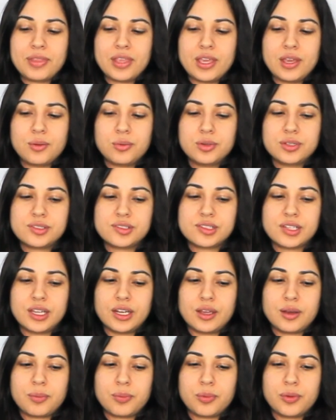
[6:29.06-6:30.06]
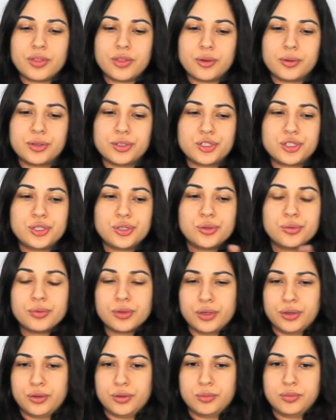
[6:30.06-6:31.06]
it was set up where there were 2
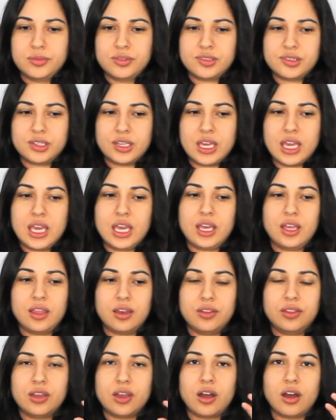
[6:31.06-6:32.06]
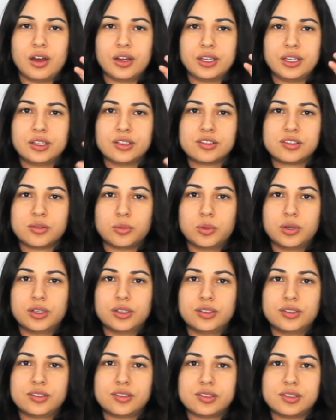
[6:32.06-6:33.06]
rooms, and the audience
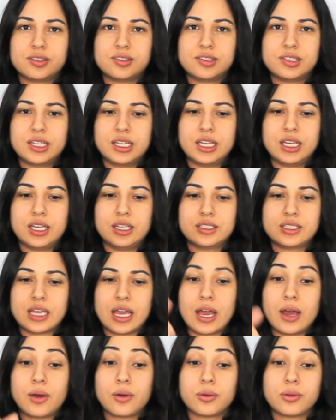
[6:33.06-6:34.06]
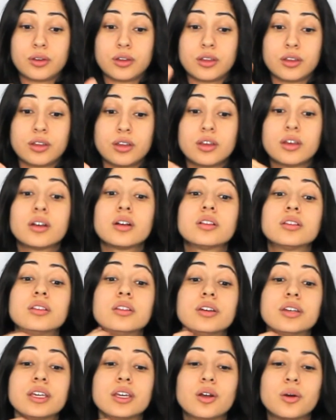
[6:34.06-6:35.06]
was sitting down,
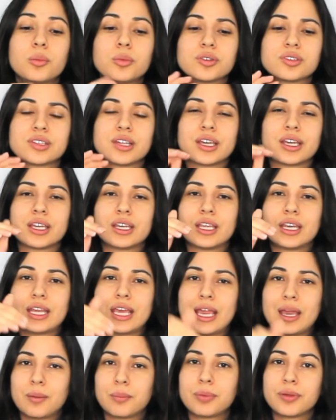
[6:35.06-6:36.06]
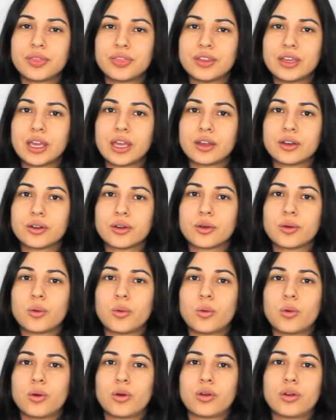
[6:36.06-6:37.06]
looking almost like in an amphitheater
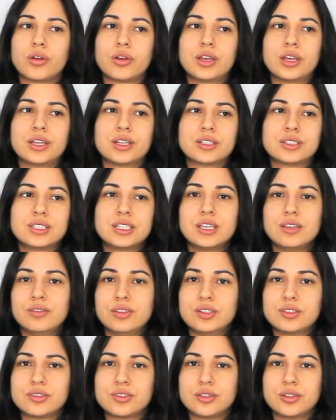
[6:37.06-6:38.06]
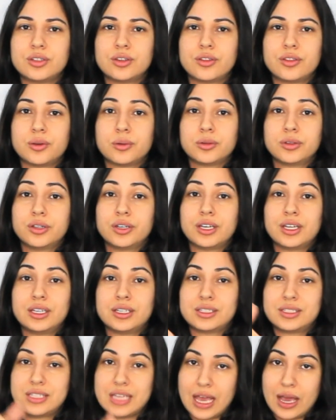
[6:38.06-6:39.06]
or in a TV studio. They were
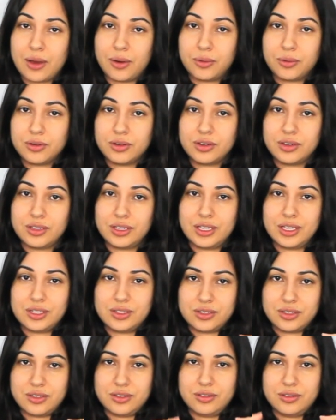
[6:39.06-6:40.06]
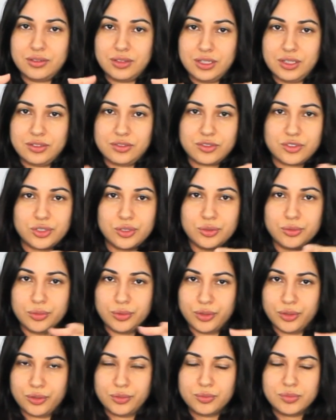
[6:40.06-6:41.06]
looking down into these 2
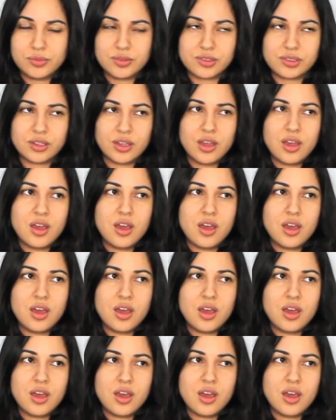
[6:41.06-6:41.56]
rooms.